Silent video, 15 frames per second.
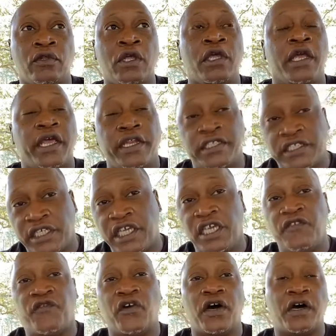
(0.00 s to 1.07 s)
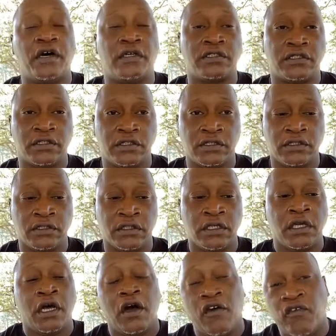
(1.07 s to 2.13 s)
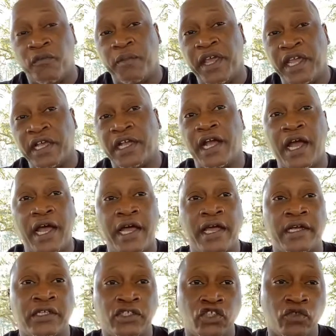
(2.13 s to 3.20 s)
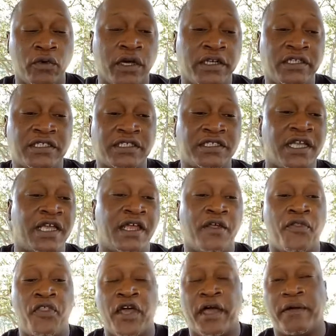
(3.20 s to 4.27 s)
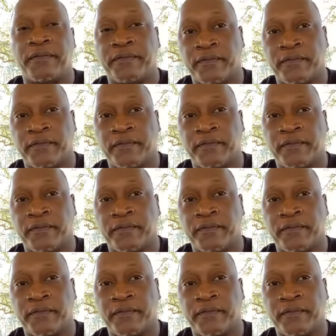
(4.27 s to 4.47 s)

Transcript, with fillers: And it's key for us of mankind to understand that